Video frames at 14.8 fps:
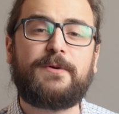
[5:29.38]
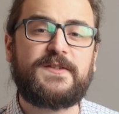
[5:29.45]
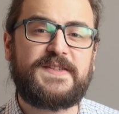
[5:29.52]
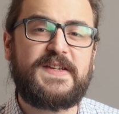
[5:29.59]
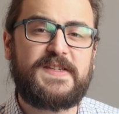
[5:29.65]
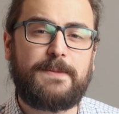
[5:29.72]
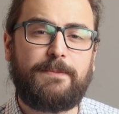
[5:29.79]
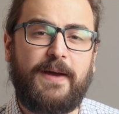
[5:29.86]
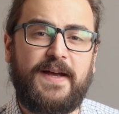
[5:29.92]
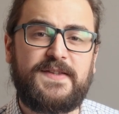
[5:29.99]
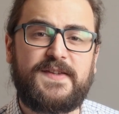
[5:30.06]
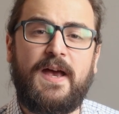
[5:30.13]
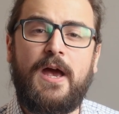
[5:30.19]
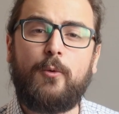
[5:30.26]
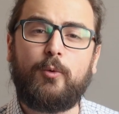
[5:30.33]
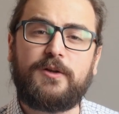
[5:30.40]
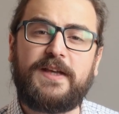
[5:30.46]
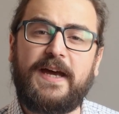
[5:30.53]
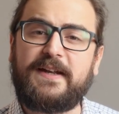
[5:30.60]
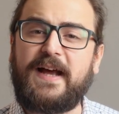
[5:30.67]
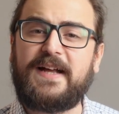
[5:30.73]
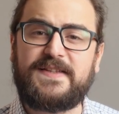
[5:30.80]
participants will
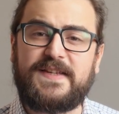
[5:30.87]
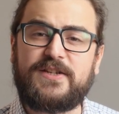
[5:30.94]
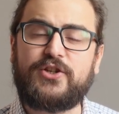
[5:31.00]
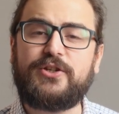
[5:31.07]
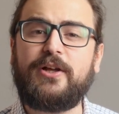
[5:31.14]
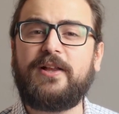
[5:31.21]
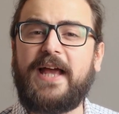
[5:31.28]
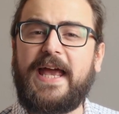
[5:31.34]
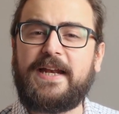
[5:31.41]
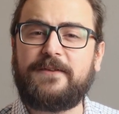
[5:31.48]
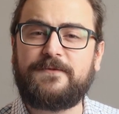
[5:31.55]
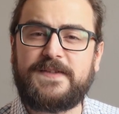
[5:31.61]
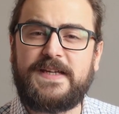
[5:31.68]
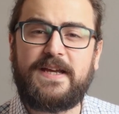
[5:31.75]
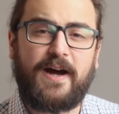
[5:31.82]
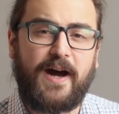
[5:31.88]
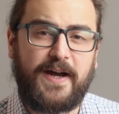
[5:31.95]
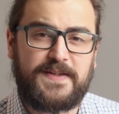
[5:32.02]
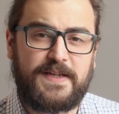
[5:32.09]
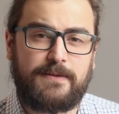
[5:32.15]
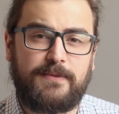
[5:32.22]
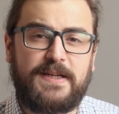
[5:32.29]
get additional N F T
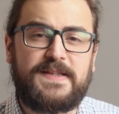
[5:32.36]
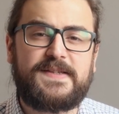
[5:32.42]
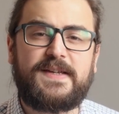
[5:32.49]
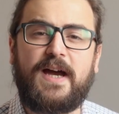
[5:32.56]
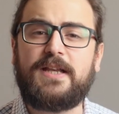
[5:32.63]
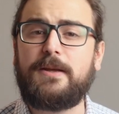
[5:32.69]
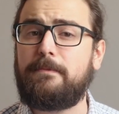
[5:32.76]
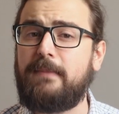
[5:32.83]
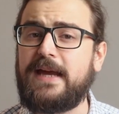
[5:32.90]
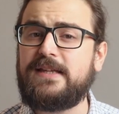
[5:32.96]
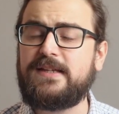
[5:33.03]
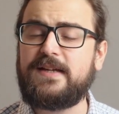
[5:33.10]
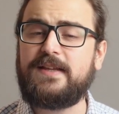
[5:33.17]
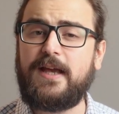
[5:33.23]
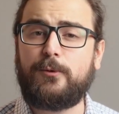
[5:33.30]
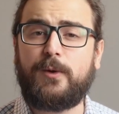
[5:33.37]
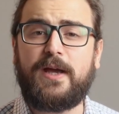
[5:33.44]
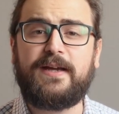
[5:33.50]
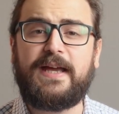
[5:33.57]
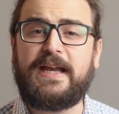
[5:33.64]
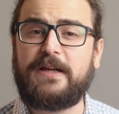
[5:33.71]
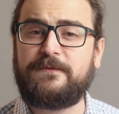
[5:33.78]
item inside main
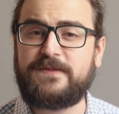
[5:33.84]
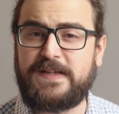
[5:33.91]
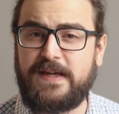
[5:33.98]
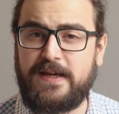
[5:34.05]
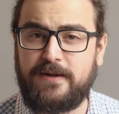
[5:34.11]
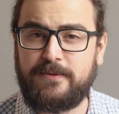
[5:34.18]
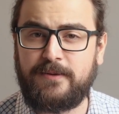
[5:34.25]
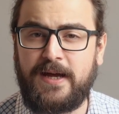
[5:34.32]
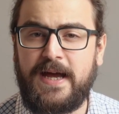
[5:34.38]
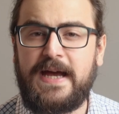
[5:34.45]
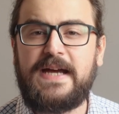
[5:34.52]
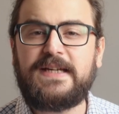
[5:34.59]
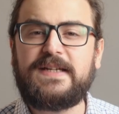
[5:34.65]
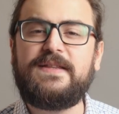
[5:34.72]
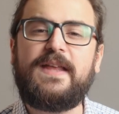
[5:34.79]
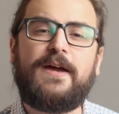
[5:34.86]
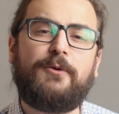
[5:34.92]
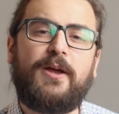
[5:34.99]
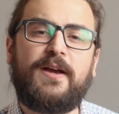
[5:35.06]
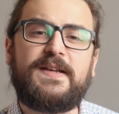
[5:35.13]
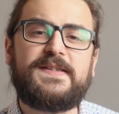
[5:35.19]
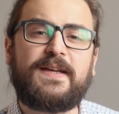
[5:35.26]
Canaria N F T.
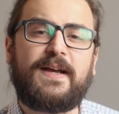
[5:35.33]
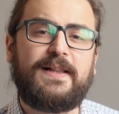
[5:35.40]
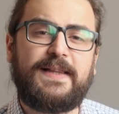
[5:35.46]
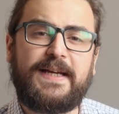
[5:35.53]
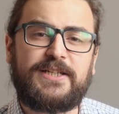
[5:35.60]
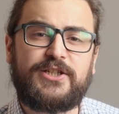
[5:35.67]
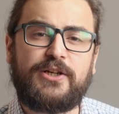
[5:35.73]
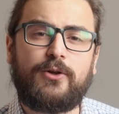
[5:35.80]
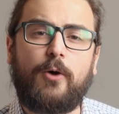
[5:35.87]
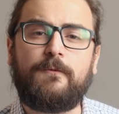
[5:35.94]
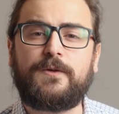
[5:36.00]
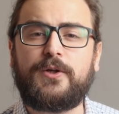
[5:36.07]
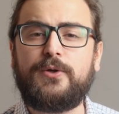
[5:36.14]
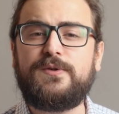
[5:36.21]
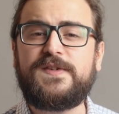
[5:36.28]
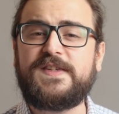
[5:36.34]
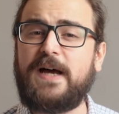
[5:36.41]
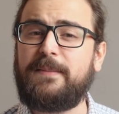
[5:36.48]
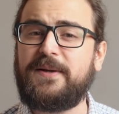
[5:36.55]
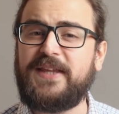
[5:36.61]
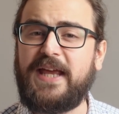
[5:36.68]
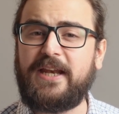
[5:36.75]
Canaria is a collection of
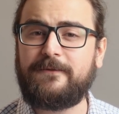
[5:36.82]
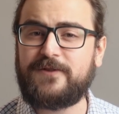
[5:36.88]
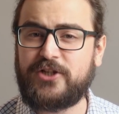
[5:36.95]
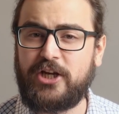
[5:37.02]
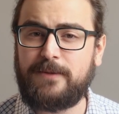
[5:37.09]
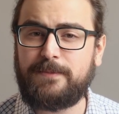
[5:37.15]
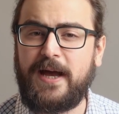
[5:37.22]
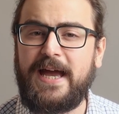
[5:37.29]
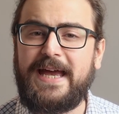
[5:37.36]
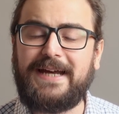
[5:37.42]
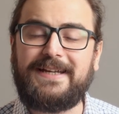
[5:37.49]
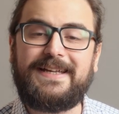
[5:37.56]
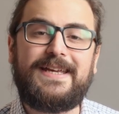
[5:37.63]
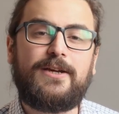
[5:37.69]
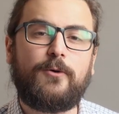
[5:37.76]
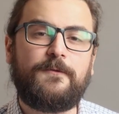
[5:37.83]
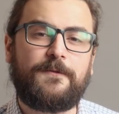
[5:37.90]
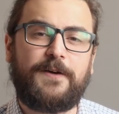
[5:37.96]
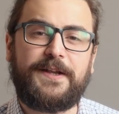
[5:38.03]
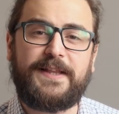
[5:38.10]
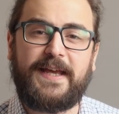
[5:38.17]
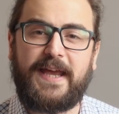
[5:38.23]
Kusama native chip and
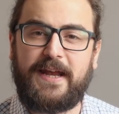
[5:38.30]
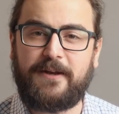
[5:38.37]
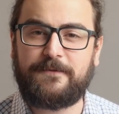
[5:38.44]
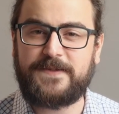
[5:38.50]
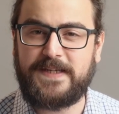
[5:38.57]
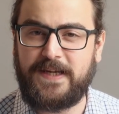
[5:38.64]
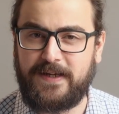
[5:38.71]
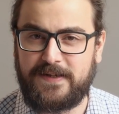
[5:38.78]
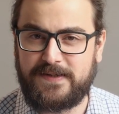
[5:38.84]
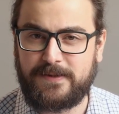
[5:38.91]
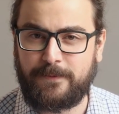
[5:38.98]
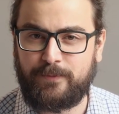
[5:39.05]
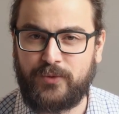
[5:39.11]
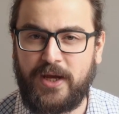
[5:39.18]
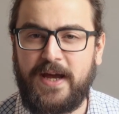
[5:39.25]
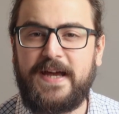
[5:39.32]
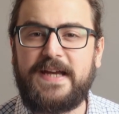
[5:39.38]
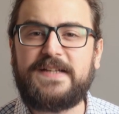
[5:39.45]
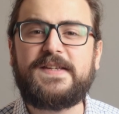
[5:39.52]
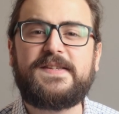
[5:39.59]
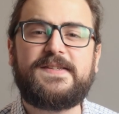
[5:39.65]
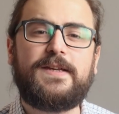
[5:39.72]
eco-friendly N F Ts.
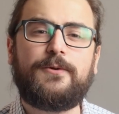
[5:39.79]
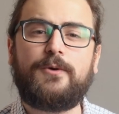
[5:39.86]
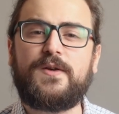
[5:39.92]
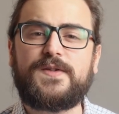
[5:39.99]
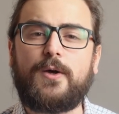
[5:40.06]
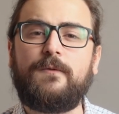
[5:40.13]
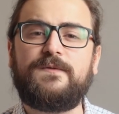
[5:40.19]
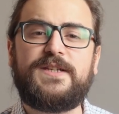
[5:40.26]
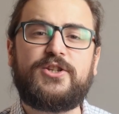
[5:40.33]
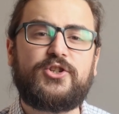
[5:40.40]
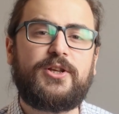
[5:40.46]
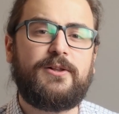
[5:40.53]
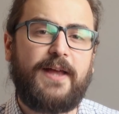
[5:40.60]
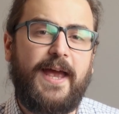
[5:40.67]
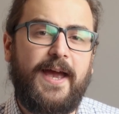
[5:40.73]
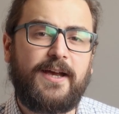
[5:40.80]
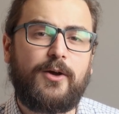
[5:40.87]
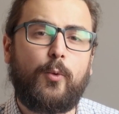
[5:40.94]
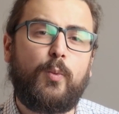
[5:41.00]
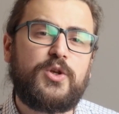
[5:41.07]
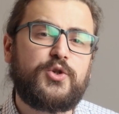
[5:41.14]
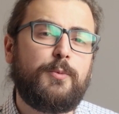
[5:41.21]
It's a series of digital eggs
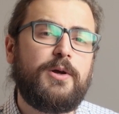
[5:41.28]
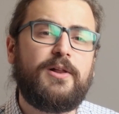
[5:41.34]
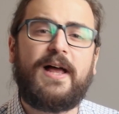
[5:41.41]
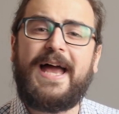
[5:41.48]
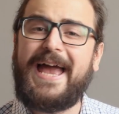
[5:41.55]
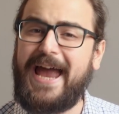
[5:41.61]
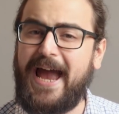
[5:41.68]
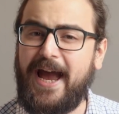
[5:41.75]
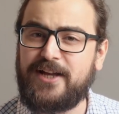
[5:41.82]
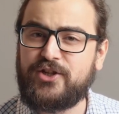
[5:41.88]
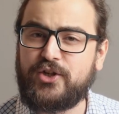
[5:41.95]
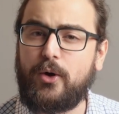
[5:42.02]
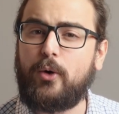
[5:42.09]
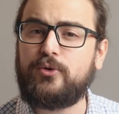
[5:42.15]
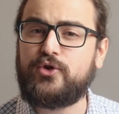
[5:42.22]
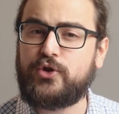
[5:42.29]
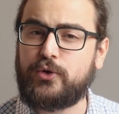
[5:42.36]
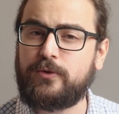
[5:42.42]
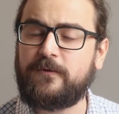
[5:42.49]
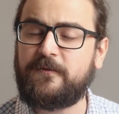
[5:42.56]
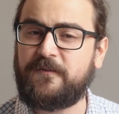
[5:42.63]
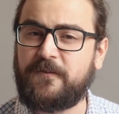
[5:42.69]
which will hatch on
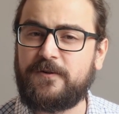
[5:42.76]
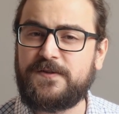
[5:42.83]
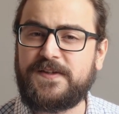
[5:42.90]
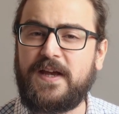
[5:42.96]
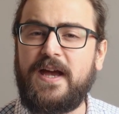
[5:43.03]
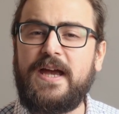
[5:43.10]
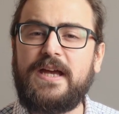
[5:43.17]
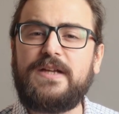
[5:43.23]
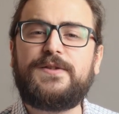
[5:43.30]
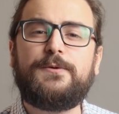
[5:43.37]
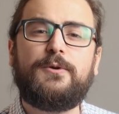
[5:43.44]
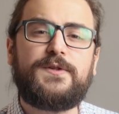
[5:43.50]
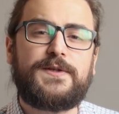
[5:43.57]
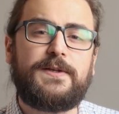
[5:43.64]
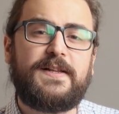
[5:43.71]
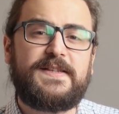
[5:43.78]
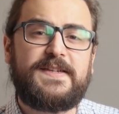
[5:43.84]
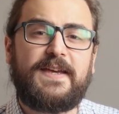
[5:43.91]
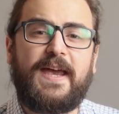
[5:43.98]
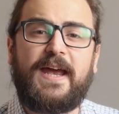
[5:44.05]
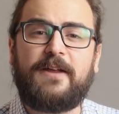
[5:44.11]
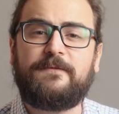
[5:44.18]
June first into
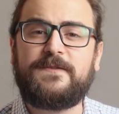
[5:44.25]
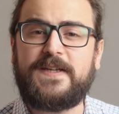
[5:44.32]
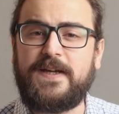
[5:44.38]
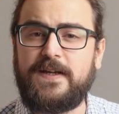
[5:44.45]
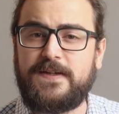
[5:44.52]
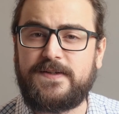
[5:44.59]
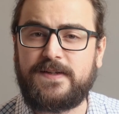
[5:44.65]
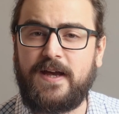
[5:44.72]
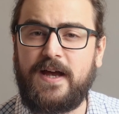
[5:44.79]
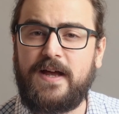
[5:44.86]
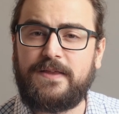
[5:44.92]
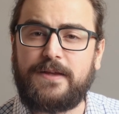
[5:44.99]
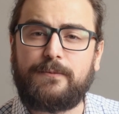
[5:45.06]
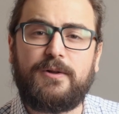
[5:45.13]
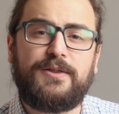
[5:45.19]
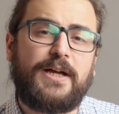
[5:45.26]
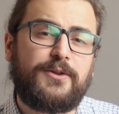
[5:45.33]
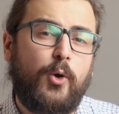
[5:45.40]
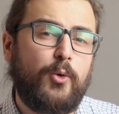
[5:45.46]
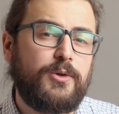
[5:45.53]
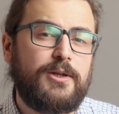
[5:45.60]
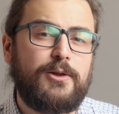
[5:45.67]
utility N F Ts that will
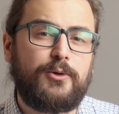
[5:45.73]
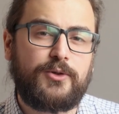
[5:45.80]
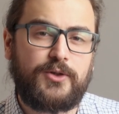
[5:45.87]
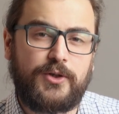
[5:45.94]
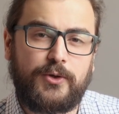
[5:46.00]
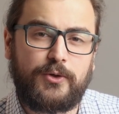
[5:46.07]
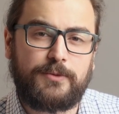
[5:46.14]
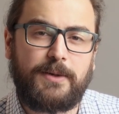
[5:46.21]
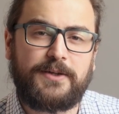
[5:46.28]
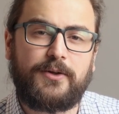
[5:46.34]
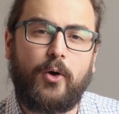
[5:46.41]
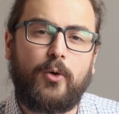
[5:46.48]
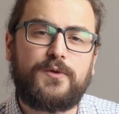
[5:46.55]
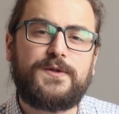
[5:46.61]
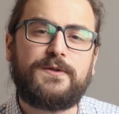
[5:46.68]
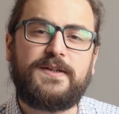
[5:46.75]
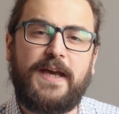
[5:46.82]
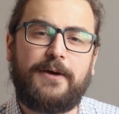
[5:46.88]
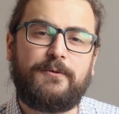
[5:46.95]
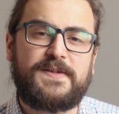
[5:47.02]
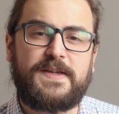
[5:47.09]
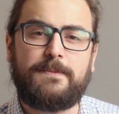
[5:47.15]
not only look good but also
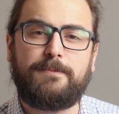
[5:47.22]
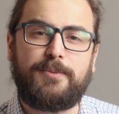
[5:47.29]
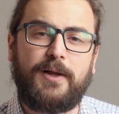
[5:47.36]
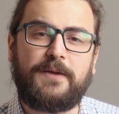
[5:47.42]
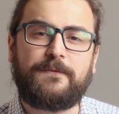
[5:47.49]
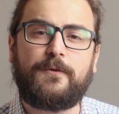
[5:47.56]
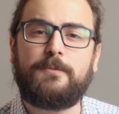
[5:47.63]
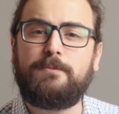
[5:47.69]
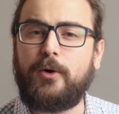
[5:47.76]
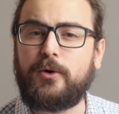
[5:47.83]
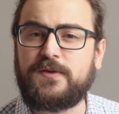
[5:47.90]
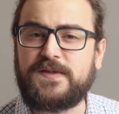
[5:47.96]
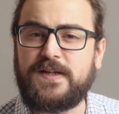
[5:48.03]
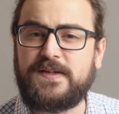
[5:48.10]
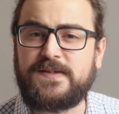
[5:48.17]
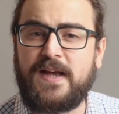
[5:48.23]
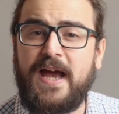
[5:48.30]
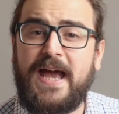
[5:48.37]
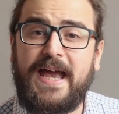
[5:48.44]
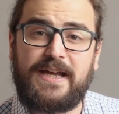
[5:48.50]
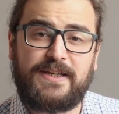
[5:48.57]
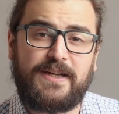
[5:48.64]
carry some platform bonuses
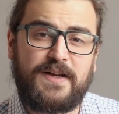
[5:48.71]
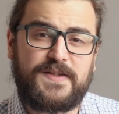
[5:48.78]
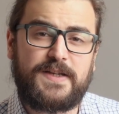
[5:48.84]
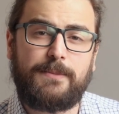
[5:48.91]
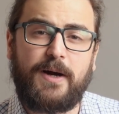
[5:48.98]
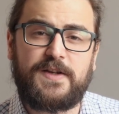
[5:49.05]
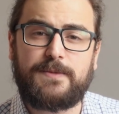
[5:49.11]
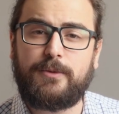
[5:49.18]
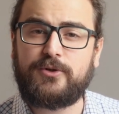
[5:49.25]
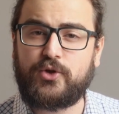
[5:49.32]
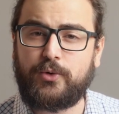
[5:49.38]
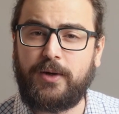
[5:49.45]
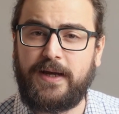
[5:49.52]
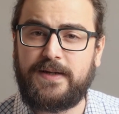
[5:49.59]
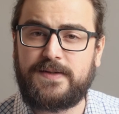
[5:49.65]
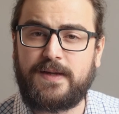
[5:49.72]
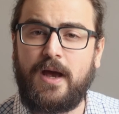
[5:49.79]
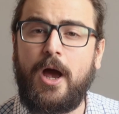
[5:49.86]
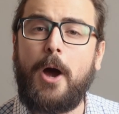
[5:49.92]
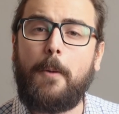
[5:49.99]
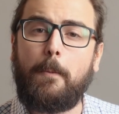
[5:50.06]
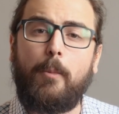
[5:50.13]
and customizable traits.
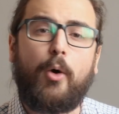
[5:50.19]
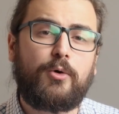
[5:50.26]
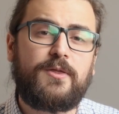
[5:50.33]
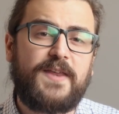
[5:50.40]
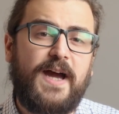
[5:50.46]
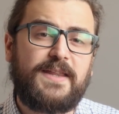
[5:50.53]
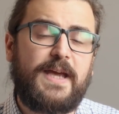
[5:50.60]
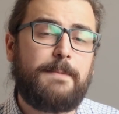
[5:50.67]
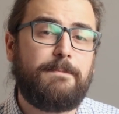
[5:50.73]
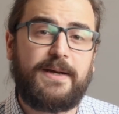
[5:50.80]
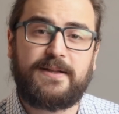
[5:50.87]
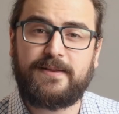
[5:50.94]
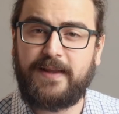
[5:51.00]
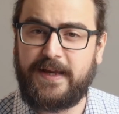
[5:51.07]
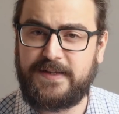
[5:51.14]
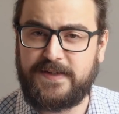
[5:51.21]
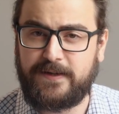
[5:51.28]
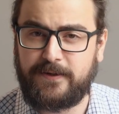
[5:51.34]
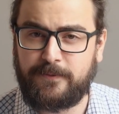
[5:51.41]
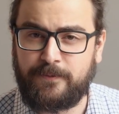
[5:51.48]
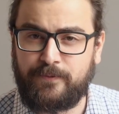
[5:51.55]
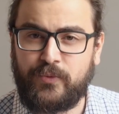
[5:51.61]
More on that a bit
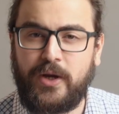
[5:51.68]
later.